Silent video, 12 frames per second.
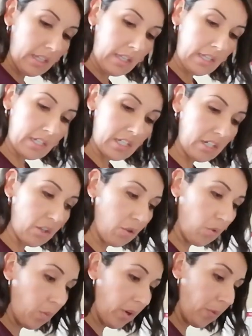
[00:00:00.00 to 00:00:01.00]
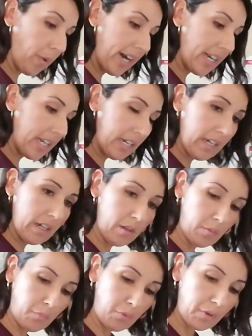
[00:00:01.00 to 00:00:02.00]
until we're ready
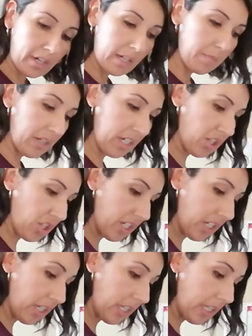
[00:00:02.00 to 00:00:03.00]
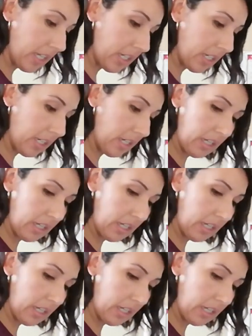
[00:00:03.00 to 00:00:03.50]
pretty much to eat.